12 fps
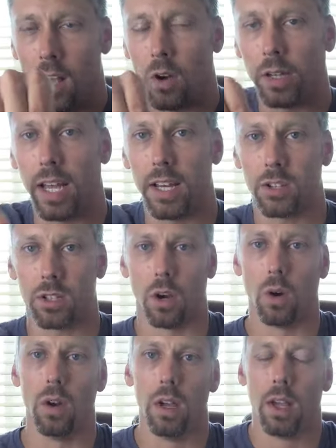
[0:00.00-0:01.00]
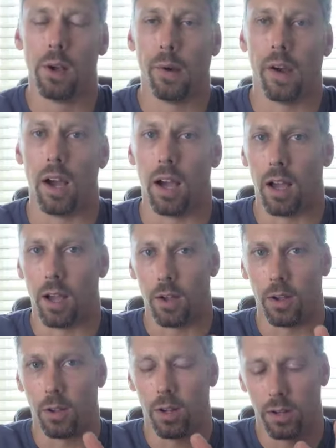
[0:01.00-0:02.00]
Okay, so,
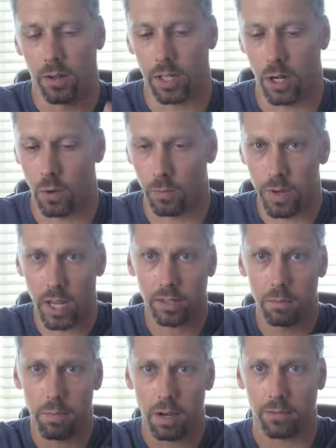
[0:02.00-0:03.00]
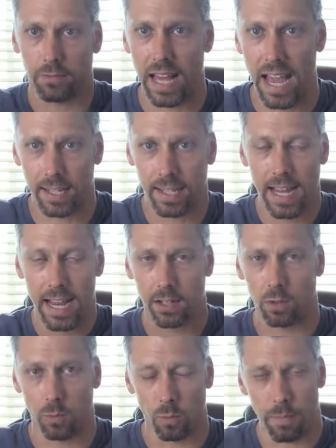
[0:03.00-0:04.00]
uh, you know, nothing but flat
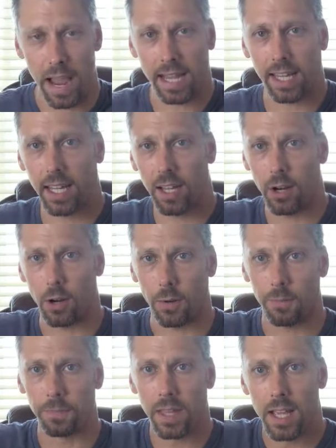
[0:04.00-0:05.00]
land back here